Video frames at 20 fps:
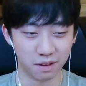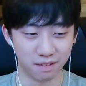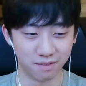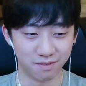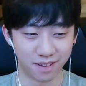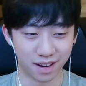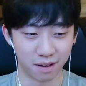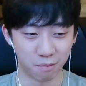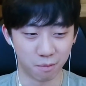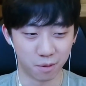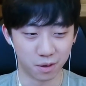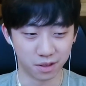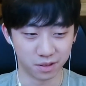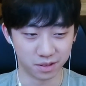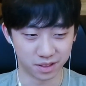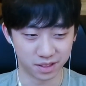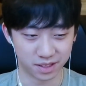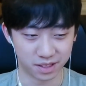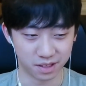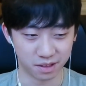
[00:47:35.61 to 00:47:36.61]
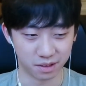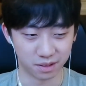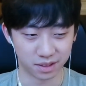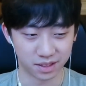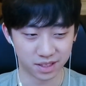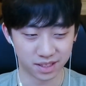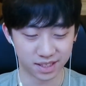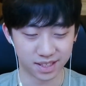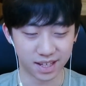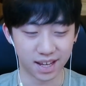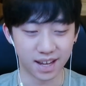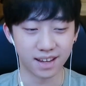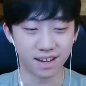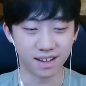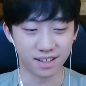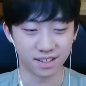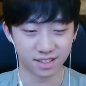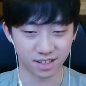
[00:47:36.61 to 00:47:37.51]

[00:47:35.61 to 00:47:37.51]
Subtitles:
if I want to still stay in